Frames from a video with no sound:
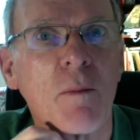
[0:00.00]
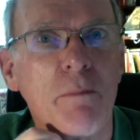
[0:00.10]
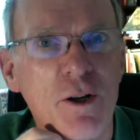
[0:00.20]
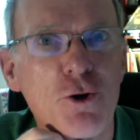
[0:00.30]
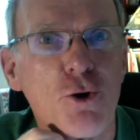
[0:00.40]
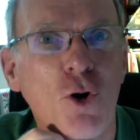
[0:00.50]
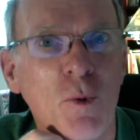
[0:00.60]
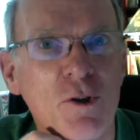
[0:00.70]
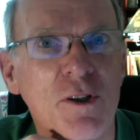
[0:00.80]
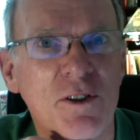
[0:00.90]
Measure your
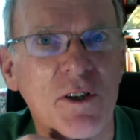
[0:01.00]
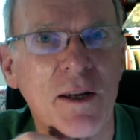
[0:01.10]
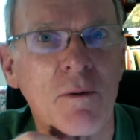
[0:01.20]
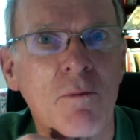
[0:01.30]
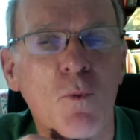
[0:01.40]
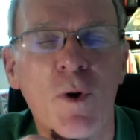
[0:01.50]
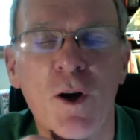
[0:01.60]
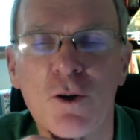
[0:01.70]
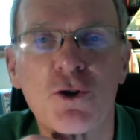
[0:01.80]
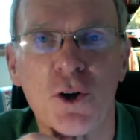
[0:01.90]
homocysteine. We
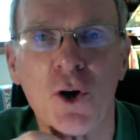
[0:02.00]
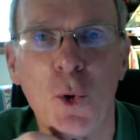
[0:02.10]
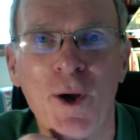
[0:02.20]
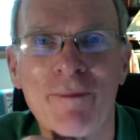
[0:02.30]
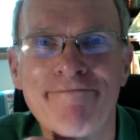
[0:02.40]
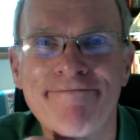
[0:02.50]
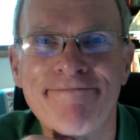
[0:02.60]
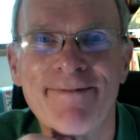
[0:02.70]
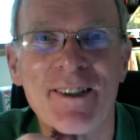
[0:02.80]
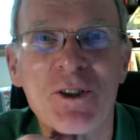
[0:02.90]
all should know it.
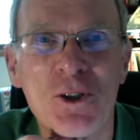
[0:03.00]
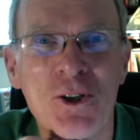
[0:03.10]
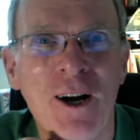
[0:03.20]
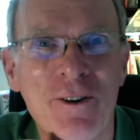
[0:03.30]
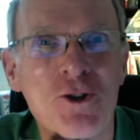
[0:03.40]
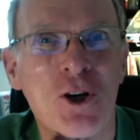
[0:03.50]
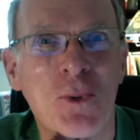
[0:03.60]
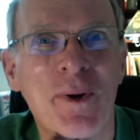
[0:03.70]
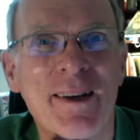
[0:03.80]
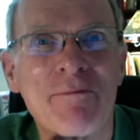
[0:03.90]
This is Dr. John
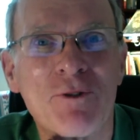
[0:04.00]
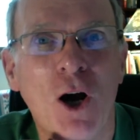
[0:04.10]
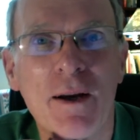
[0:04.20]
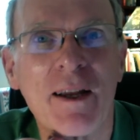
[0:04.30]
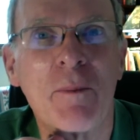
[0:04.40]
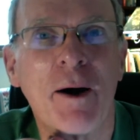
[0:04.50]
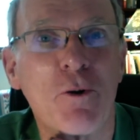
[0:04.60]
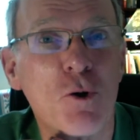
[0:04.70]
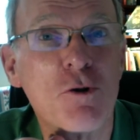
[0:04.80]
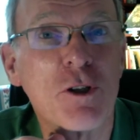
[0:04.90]
Whitcomb talking
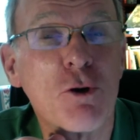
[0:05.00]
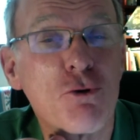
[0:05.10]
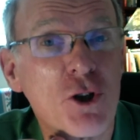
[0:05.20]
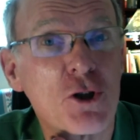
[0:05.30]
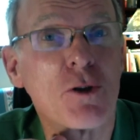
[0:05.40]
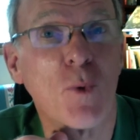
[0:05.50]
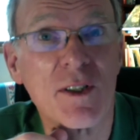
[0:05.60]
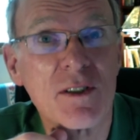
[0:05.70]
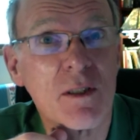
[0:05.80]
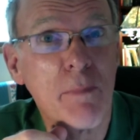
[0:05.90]
about news and nutrition.
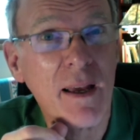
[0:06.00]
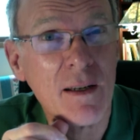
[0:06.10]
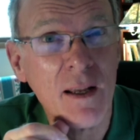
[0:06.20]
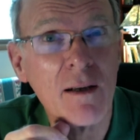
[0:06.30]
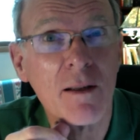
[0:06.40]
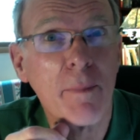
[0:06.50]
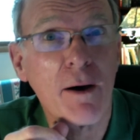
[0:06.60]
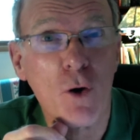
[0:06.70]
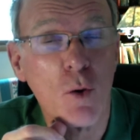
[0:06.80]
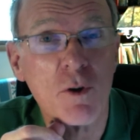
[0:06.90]
What's the big deal
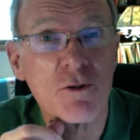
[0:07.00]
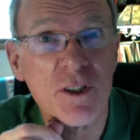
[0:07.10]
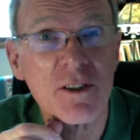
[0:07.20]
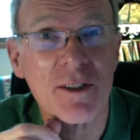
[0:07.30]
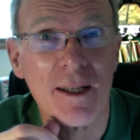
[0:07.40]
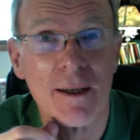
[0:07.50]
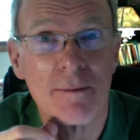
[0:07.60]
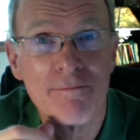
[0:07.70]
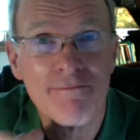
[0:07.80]
about homocysteine?